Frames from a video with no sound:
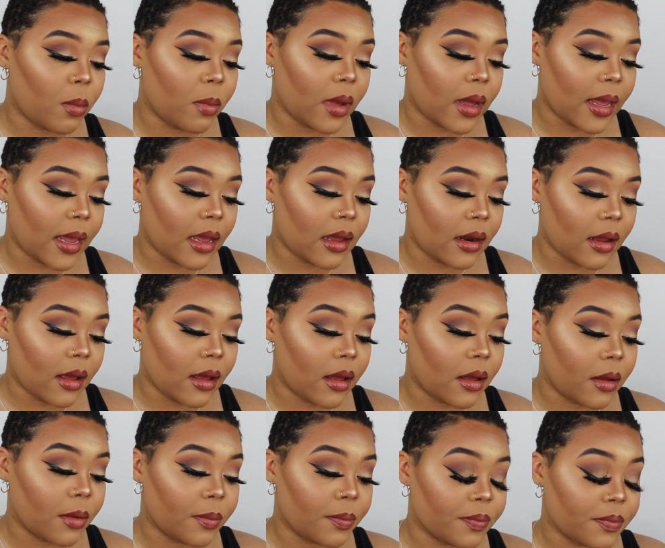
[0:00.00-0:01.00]
but
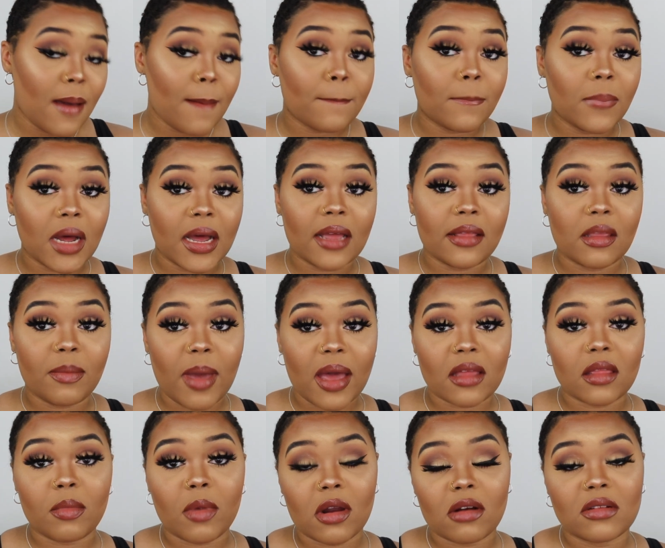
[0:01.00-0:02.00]
the back
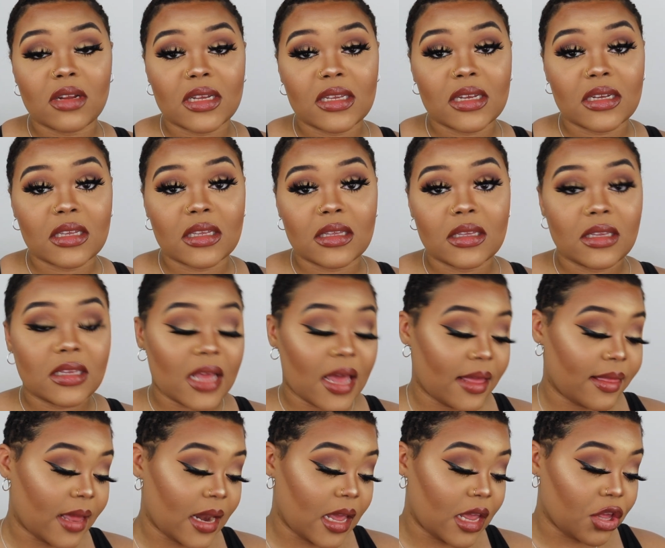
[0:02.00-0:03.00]
of the bottle does
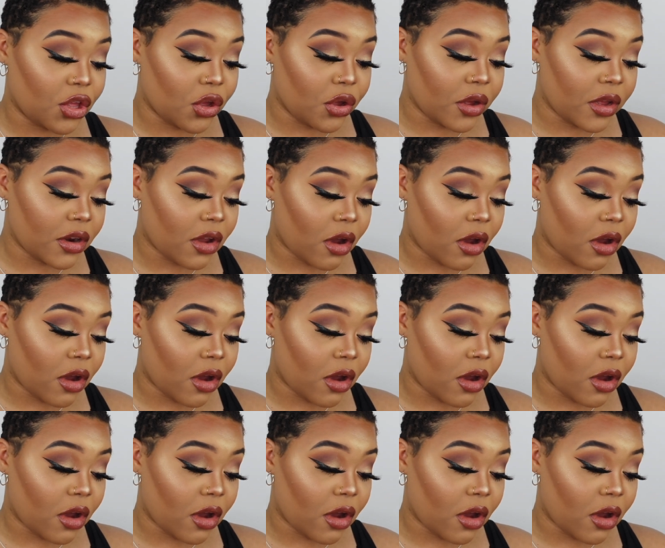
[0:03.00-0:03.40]
say that it could